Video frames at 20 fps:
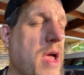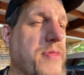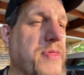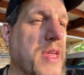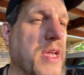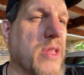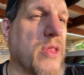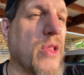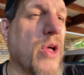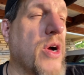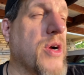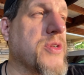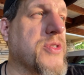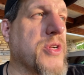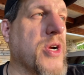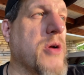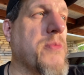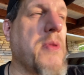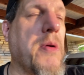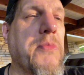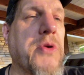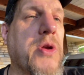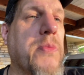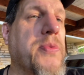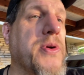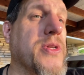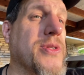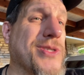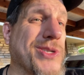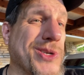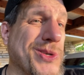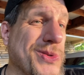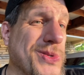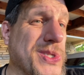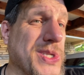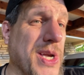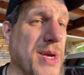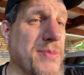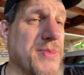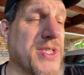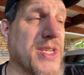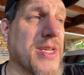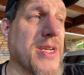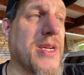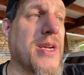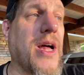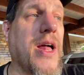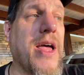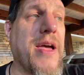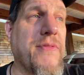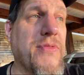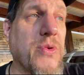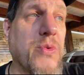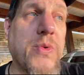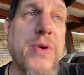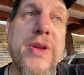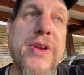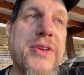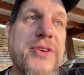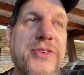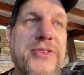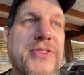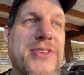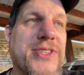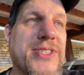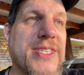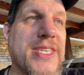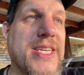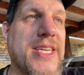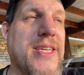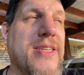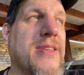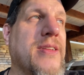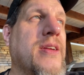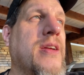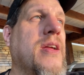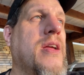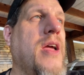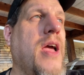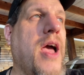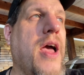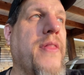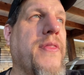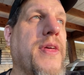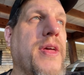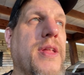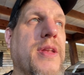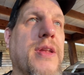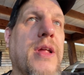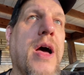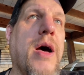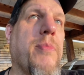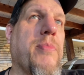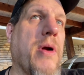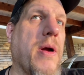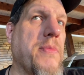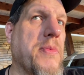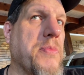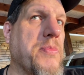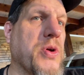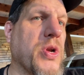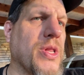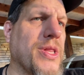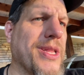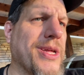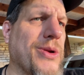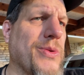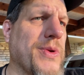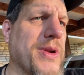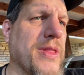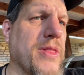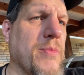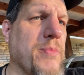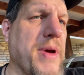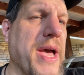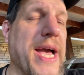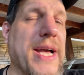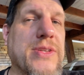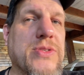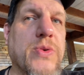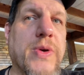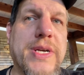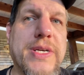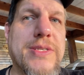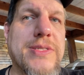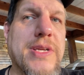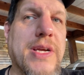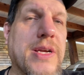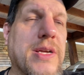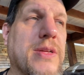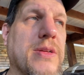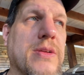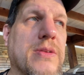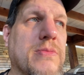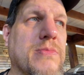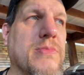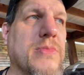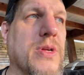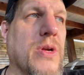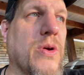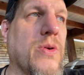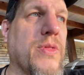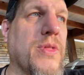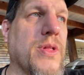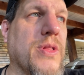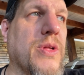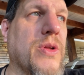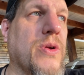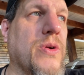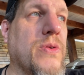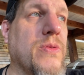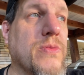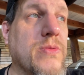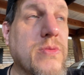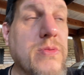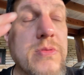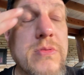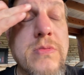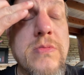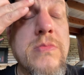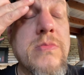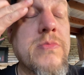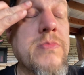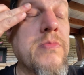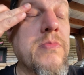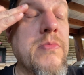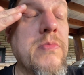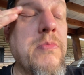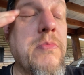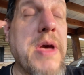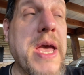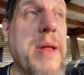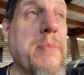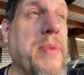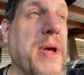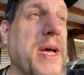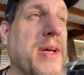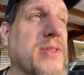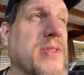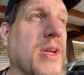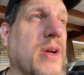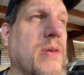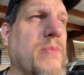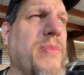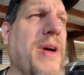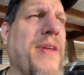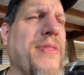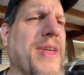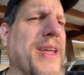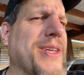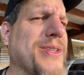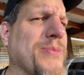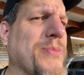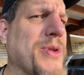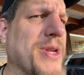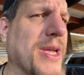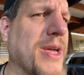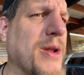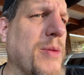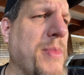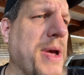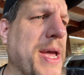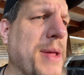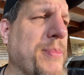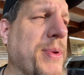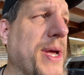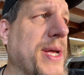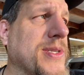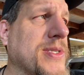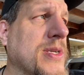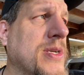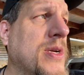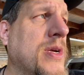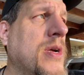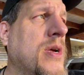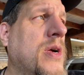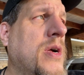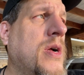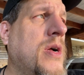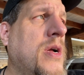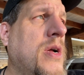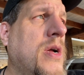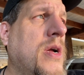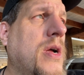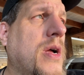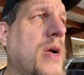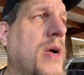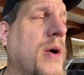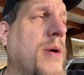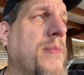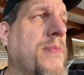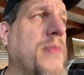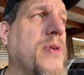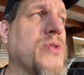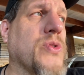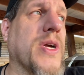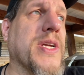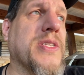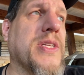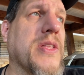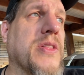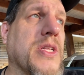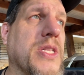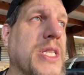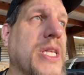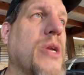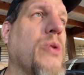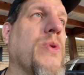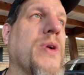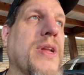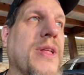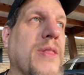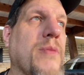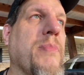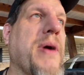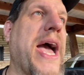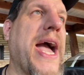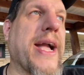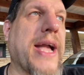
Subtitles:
think long term I'm going to put 2 subs in it. I'll have the one under the seat, and then I'll probably put a little one in the back so I can take the little band pass. I think I'm going to get a band pass so I can take the little one in the back